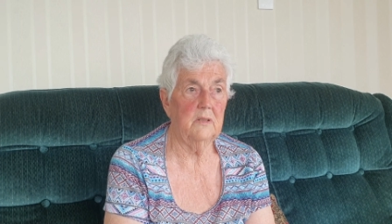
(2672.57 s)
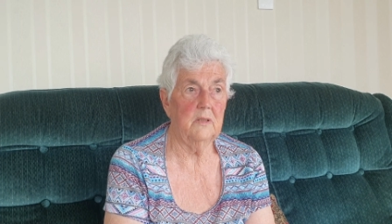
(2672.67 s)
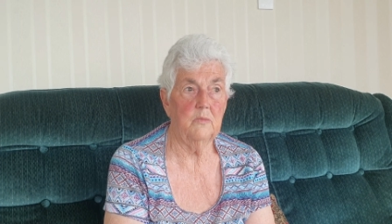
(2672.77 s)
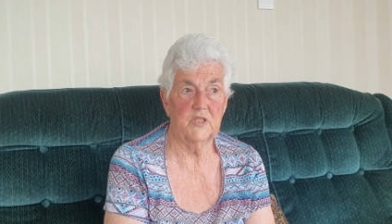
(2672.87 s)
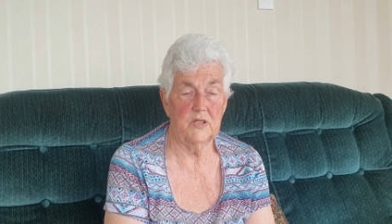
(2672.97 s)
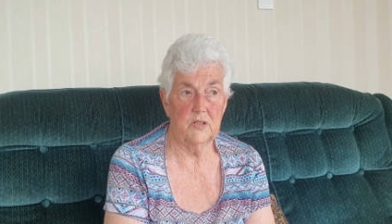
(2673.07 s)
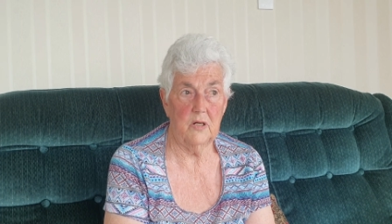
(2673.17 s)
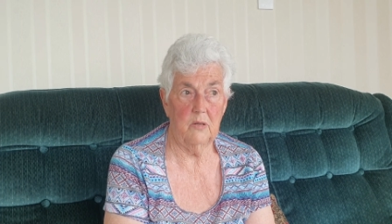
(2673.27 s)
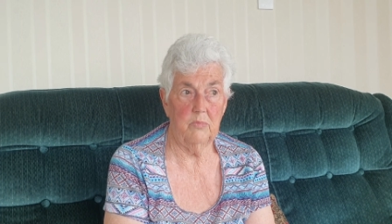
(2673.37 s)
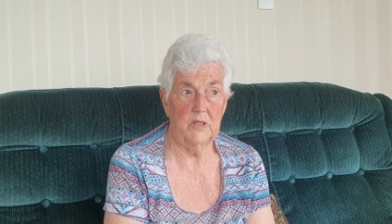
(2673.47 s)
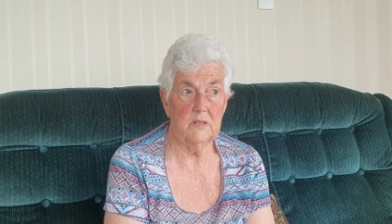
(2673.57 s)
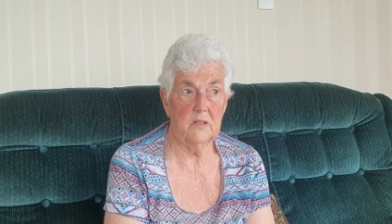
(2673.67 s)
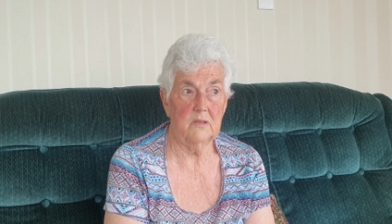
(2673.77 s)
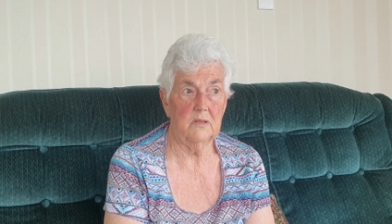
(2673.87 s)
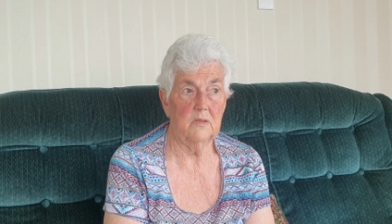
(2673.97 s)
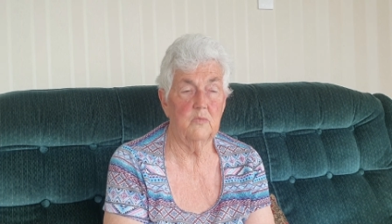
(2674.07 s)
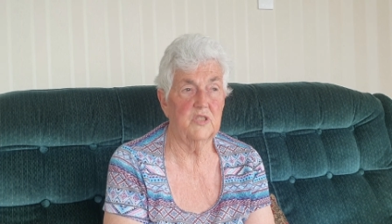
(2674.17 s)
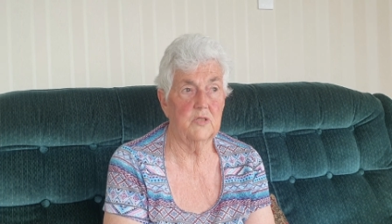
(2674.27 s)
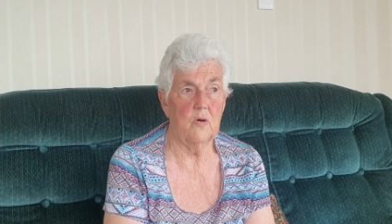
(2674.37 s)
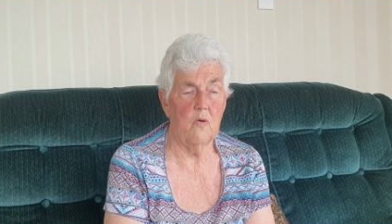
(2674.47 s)
He was a diabetic. He
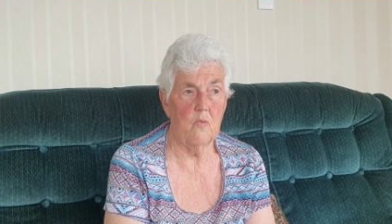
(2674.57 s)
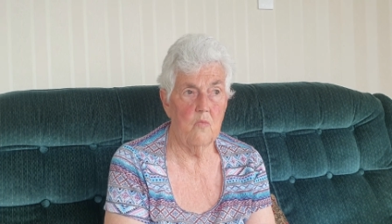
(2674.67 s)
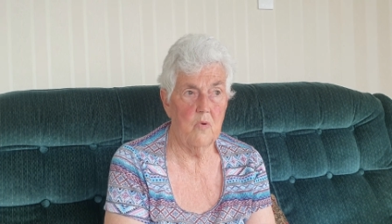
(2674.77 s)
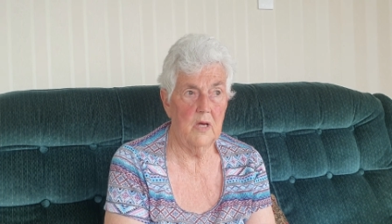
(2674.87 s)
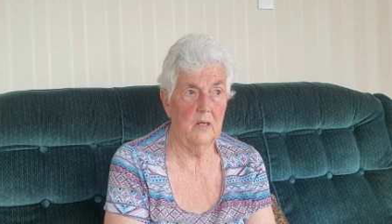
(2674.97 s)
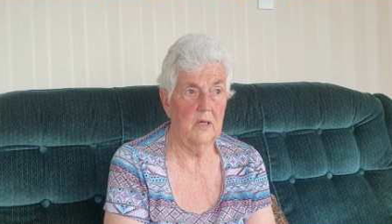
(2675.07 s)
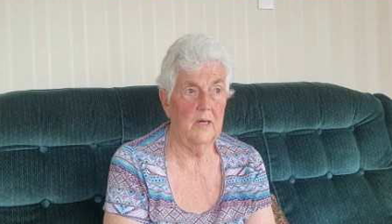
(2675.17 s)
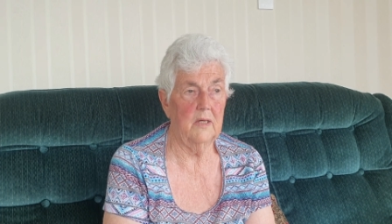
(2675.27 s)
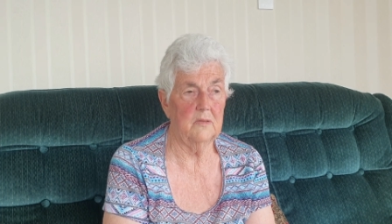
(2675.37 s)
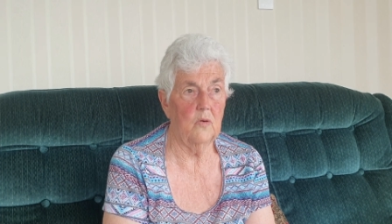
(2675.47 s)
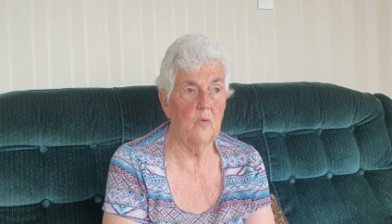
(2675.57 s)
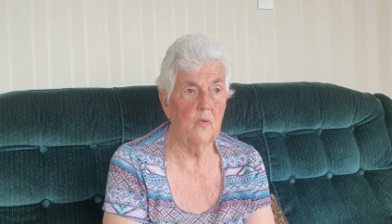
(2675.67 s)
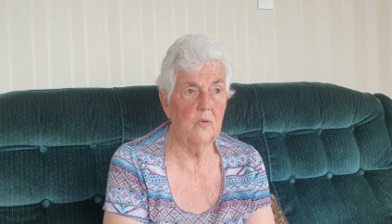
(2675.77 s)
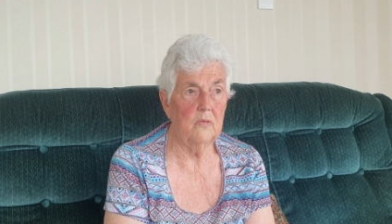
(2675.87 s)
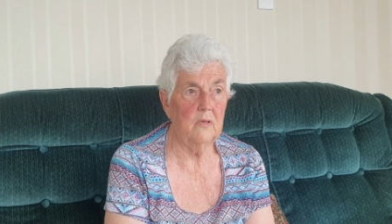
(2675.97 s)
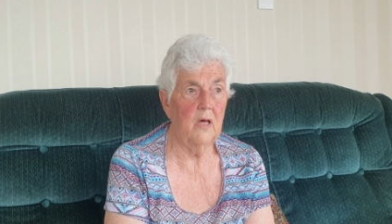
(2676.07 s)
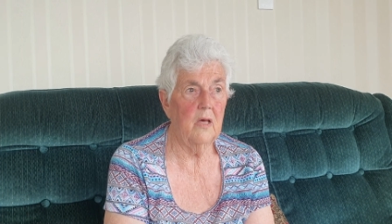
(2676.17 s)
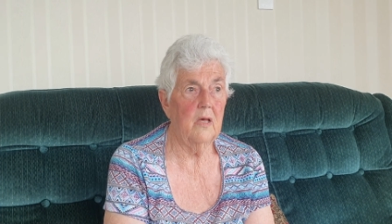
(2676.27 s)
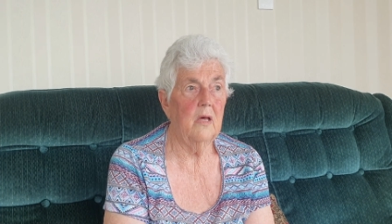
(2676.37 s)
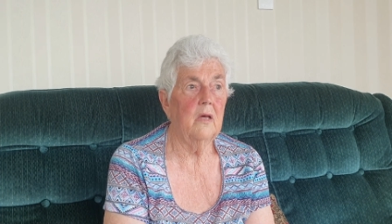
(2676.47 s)
was not well at all.
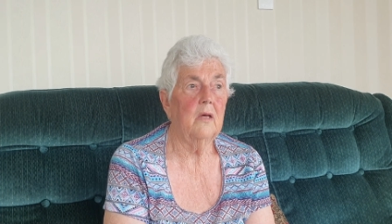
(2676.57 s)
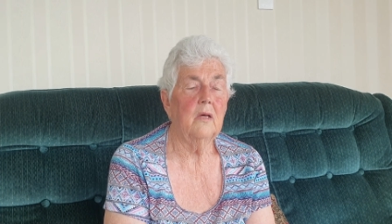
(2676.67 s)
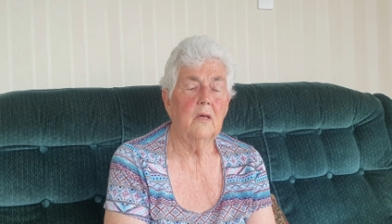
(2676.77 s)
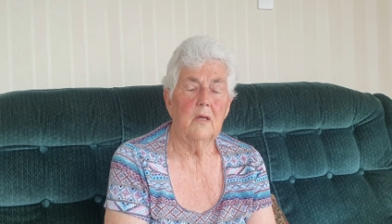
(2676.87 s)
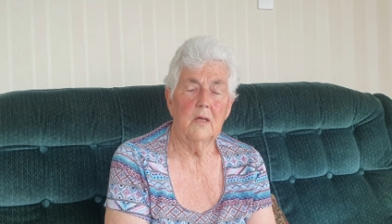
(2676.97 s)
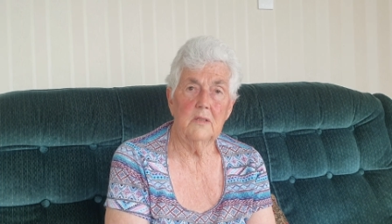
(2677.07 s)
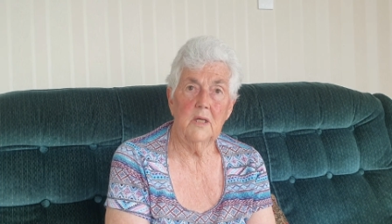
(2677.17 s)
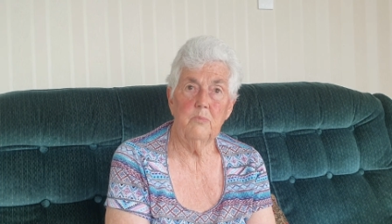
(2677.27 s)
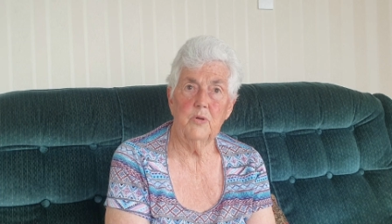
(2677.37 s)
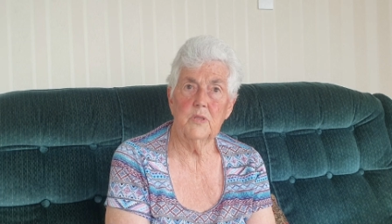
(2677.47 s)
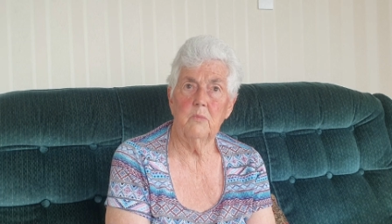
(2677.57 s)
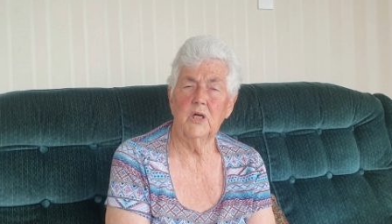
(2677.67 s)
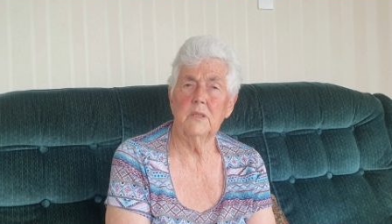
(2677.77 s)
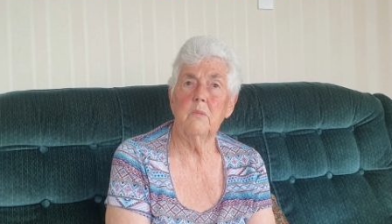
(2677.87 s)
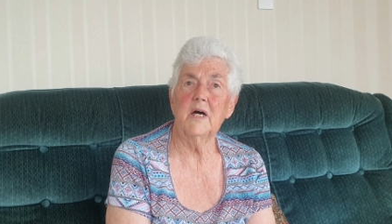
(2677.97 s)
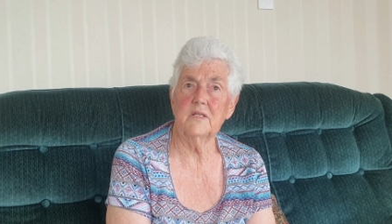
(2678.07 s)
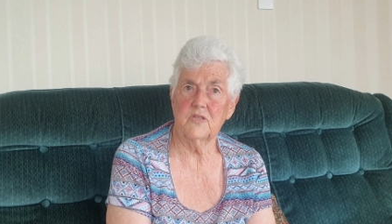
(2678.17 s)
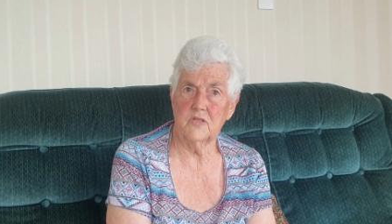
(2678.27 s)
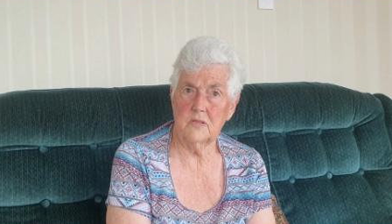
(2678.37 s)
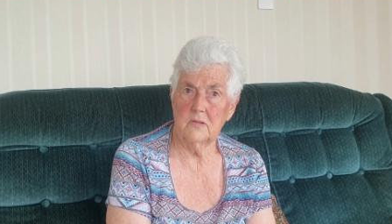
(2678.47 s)
And they put him on the
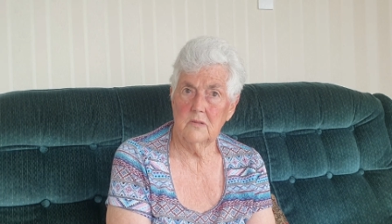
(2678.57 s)
bus.